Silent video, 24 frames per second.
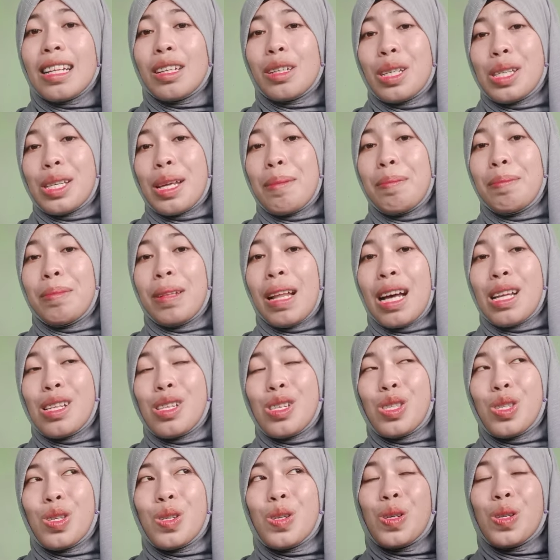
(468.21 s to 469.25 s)

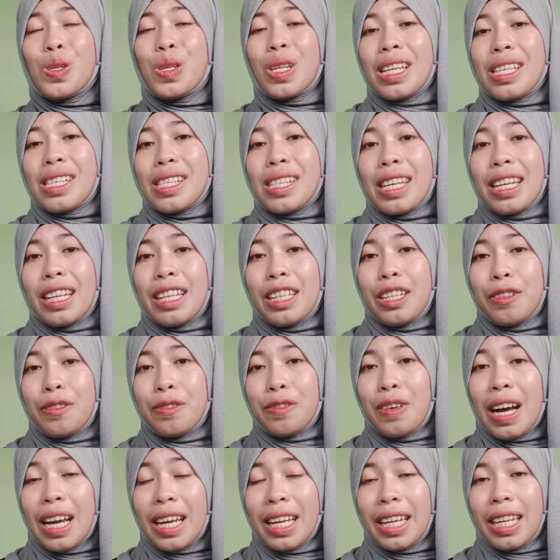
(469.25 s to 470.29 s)
resemblance to the
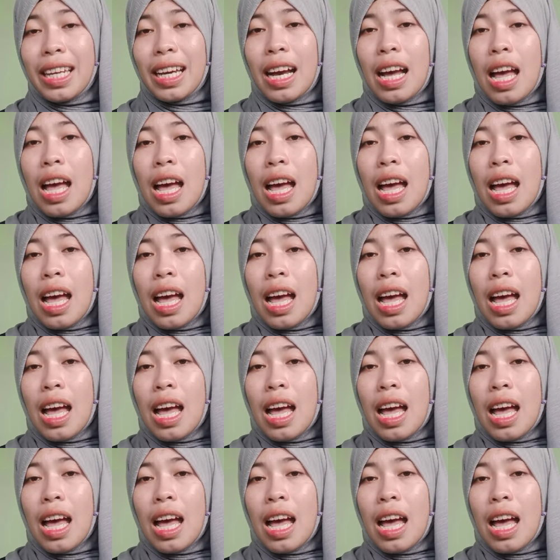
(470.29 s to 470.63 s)
signified,